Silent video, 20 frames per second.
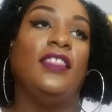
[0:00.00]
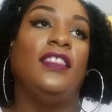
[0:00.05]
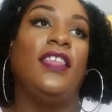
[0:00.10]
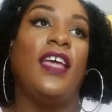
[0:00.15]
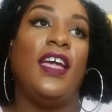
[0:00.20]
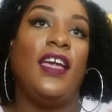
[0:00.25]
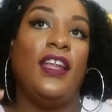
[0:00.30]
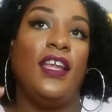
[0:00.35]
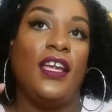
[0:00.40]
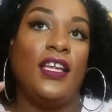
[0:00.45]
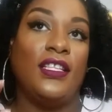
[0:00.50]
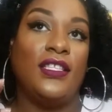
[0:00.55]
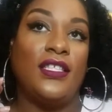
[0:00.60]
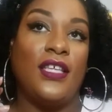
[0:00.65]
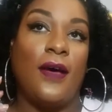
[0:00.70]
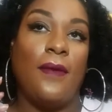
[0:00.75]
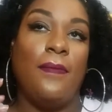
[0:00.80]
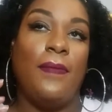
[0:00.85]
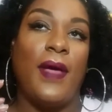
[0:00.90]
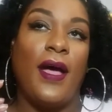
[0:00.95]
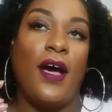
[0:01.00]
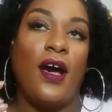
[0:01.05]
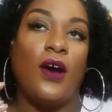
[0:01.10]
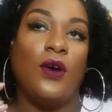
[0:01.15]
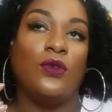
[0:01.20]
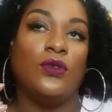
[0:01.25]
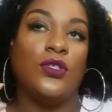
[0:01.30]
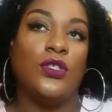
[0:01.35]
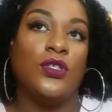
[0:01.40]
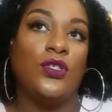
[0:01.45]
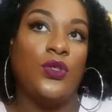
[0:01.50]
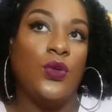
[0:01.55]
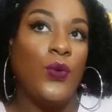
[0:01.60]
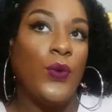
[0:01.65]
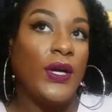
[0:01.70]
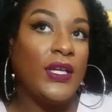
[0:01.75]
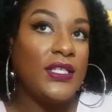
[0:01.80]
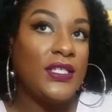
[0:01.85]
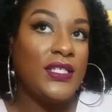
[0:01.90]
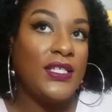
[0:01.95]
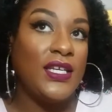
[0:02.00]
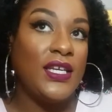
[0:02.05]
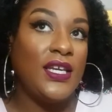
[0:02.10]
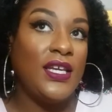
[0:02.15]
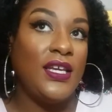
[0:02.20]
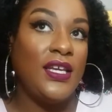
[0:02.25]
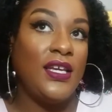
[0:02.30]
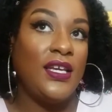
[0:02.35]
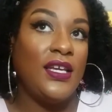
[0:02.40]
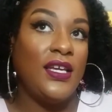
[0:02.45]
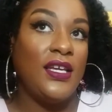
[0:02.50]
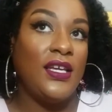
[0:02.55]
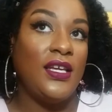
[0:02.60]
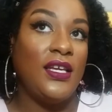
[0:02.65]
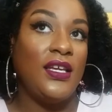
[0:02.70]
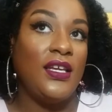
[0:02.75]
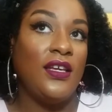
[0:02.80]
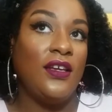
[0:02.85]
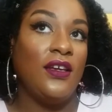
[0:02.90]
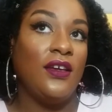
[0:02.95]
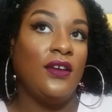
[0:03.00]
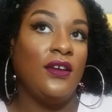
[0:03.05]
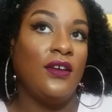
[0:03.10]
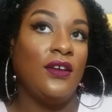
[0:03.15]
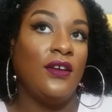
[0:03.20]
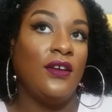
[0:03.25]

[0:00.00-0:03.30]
Then it's about 25%